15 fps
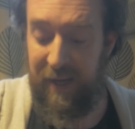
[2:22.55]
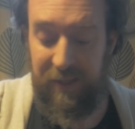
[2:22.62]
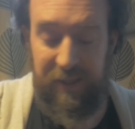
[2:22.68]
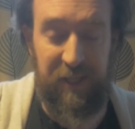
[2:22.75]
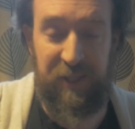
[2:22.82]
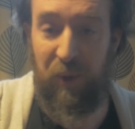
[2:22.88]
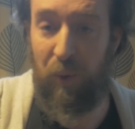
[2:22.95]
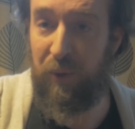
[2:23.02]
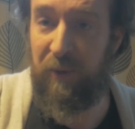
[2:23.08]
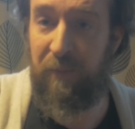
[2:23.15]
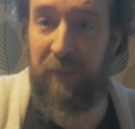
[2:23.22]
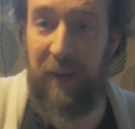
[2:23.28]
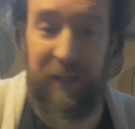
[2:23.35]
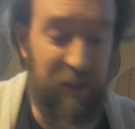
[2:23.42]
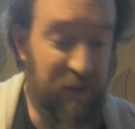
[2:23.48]
distortion
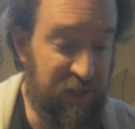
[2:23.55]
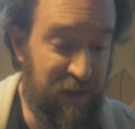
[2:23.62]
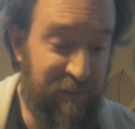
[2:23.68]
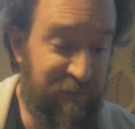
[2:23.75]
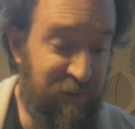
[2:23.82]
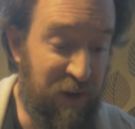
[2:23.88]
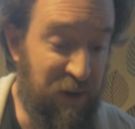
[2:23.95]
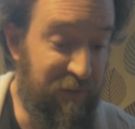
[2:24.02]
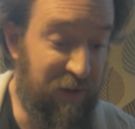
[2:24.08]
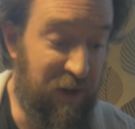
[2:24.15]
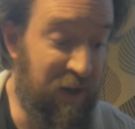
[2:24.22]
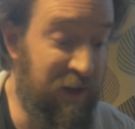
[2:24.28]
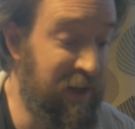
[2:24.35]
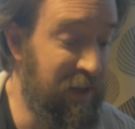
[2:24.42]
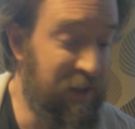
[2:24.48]
pedals in front of a